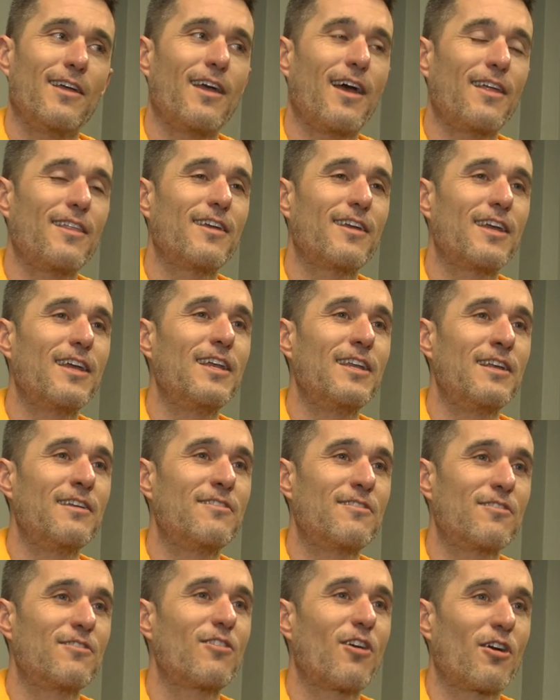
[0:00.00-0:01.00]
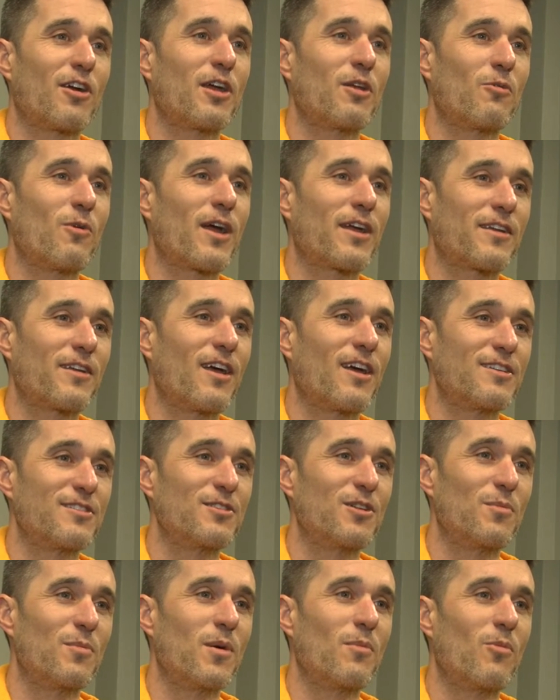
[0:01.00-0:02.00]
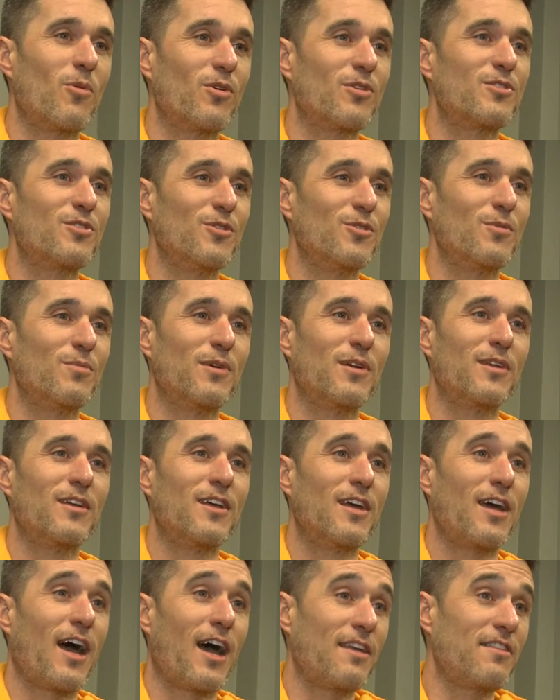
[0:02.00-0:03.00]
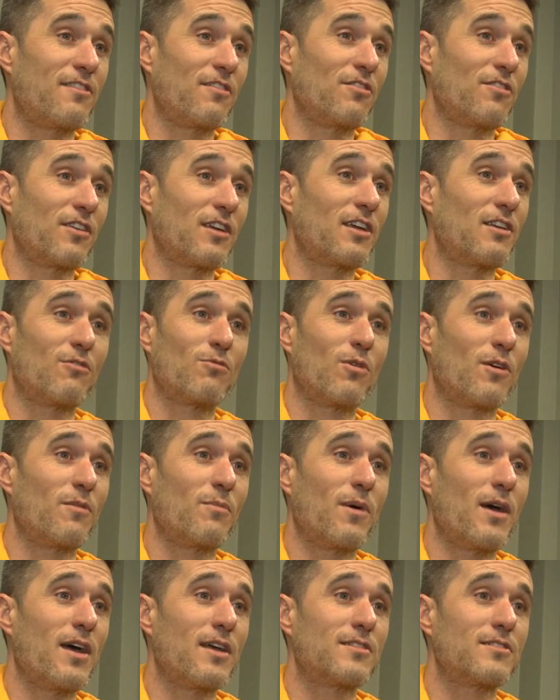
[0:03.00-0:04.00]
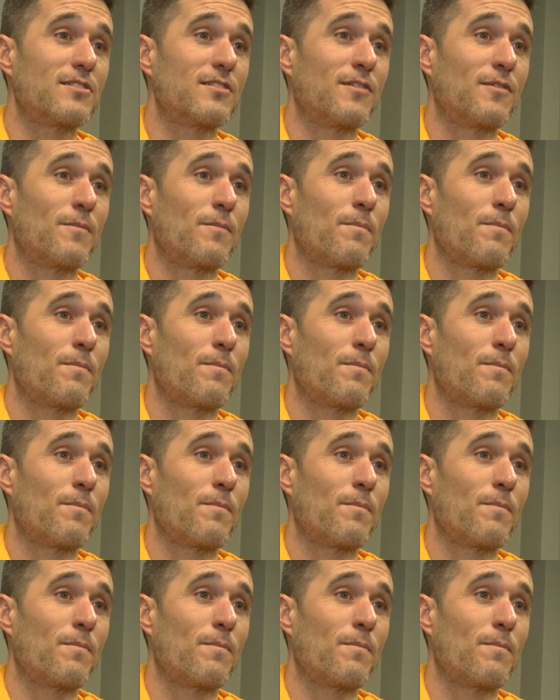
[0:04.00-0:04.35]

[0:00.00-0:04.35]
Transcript: he needs to start getting recognized a little bit more too. But I still think he's one of the best.